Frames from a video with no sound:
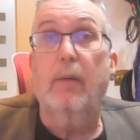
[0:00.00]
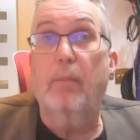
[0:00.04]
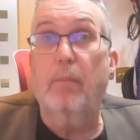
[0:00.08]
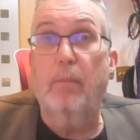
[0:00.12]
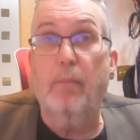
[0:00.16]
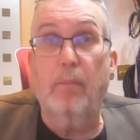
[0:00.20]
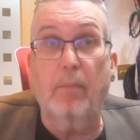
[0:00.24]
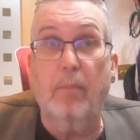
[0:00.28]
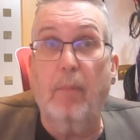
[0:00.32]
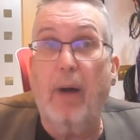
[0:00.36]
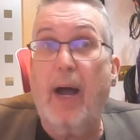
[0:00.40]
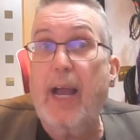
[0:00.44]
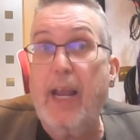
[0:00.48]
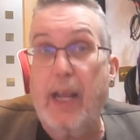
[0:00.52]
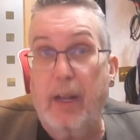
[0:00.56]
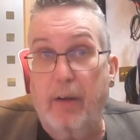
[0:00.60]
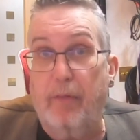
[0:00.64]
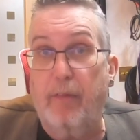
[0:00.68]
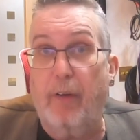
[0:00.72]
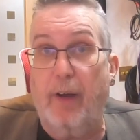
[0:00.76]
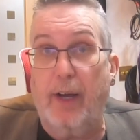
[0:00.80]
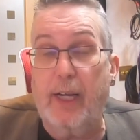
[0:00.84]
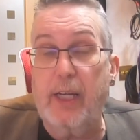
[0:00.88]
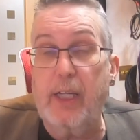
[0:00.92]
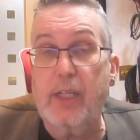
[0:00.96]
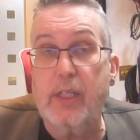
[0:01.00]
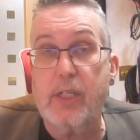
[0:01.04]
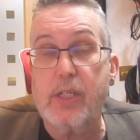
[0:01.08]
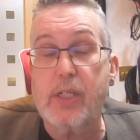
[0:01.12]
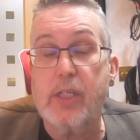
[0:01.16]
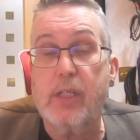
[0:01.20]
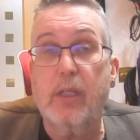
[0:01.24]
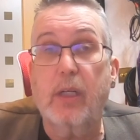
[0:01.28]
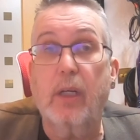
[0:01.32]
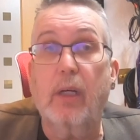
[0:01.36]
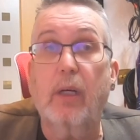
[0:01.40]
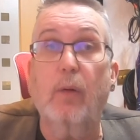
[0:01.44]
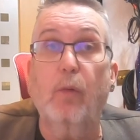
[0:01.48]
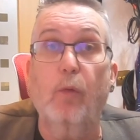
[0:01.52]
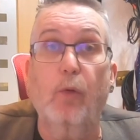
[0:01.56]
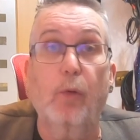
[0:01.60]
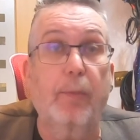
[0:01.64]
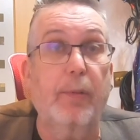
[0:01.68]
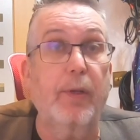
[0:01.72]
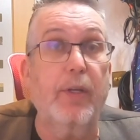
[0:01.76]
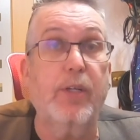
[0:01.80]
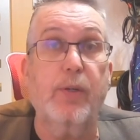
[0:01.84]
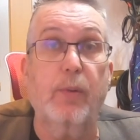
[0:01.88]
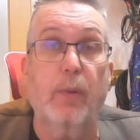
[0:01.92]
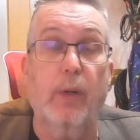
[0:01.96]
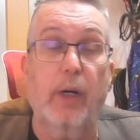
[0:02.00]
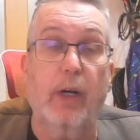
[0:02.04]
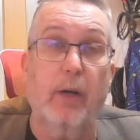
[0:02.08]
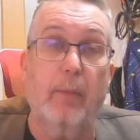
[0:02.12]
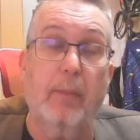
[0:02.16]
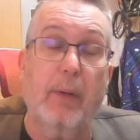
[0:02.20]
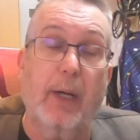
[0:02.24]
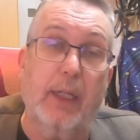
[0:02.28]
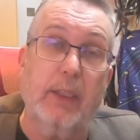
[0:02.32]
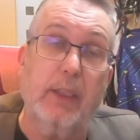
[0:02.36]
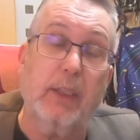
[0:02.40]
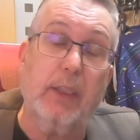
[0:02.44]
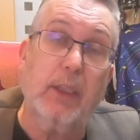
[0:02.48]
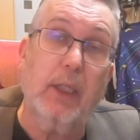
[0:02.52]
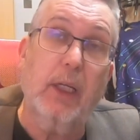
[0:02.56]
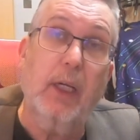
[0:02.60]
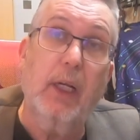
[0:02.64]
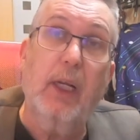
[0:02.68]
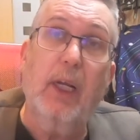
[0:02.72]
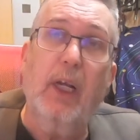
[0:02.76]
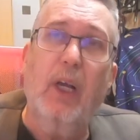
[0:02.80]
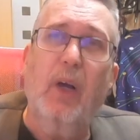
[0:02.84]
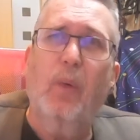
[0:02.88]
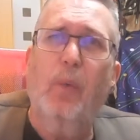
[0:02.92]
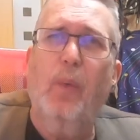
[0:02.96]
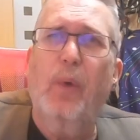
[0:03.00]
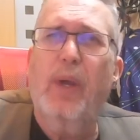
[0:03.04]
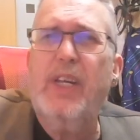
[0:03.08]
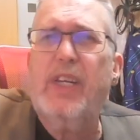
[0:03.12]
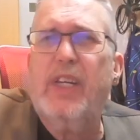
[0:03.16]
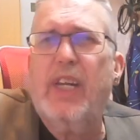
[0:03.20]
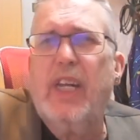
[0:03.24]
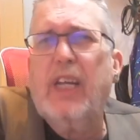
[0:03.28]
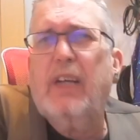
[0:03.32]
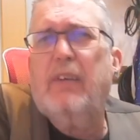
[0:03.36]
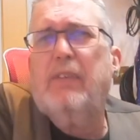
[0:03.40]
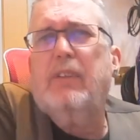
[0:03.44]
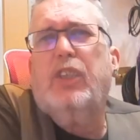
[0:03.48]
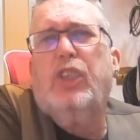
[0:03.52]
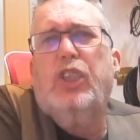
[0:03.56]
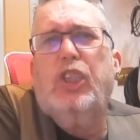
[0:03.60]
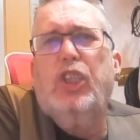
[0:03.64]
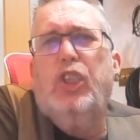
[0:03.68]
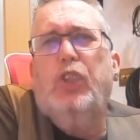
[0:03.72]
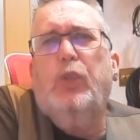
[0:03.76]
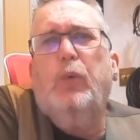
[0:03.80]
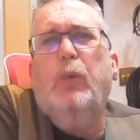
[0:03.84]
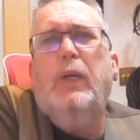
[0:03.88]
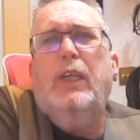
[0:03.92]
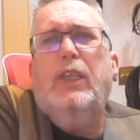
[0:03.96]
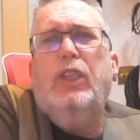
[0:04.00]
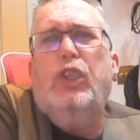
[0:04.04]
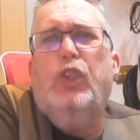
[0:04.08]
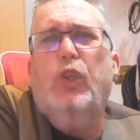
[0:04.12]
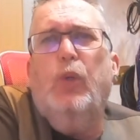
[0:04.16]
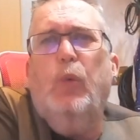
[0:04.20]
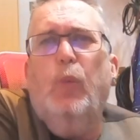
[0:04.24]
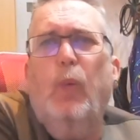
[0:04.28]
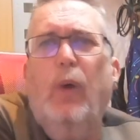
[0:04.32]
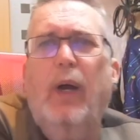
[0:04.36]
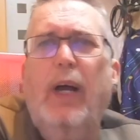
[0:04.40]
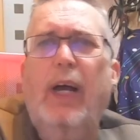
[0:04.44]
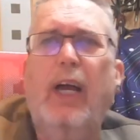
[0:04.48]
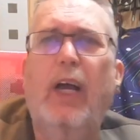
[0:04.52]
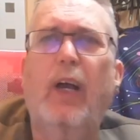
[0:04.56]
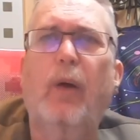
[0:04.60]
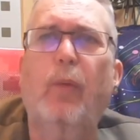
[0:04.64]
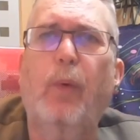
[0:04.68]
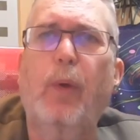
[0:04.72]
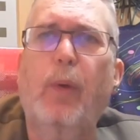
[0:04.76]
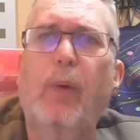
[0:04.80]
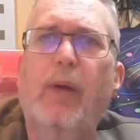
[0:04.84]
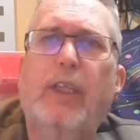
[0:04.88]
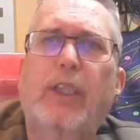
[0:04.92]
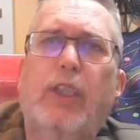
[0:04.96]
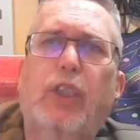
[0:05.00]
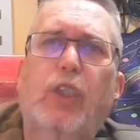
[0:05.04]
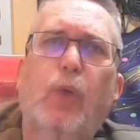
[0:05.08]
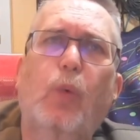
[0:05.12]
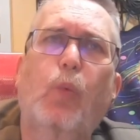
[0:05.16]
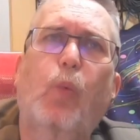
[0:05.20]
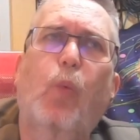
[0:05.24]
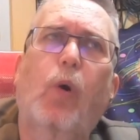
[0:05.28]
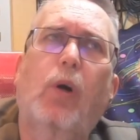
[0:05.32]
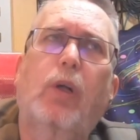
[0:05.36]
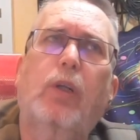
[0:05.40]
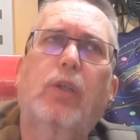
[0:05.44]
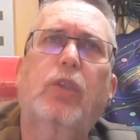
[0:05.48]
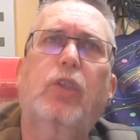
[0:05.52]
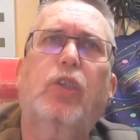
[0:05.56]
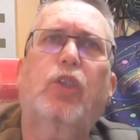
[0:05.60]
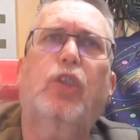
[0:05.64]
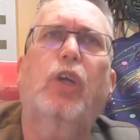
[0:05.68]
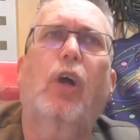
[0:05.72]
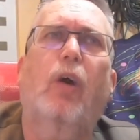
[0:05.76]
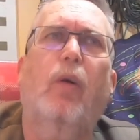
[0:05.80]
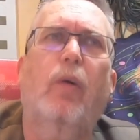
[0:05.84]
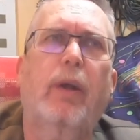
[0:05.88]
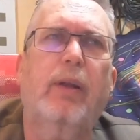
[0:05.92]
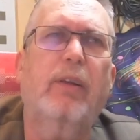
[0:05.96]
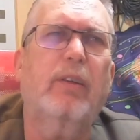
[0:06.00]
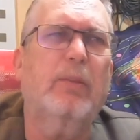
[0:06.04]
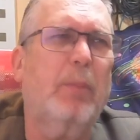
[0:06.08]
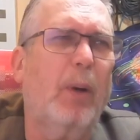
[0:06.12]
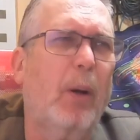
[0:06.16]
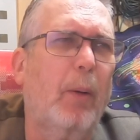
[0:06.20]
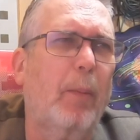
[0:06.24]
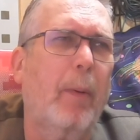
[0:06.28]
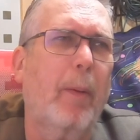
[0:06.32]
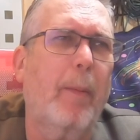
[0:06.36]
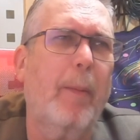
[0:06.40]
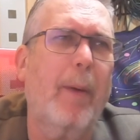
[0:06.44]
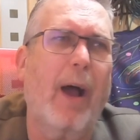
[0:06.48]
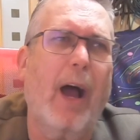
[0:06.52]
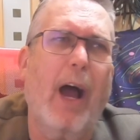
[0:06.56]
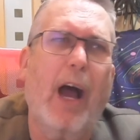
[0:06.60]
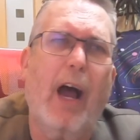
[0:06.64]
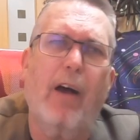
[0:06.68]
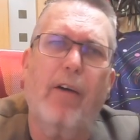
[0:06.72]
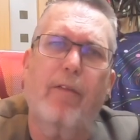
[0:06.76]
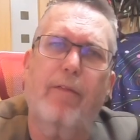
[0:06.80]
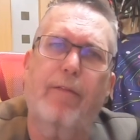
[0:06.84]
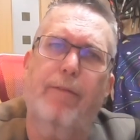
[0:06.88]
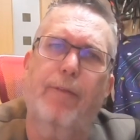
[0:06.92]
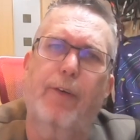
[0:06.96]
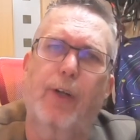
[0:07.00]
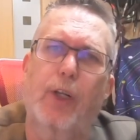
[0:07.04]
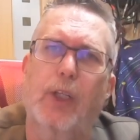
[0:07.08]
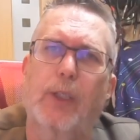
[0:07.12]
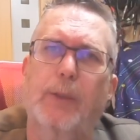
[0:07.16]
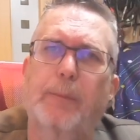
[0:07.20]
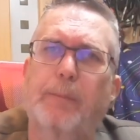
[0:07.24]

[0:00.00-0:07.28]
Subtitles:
My advice would be to wear a mask. We did have a situation where we went to one show and it was probably about half full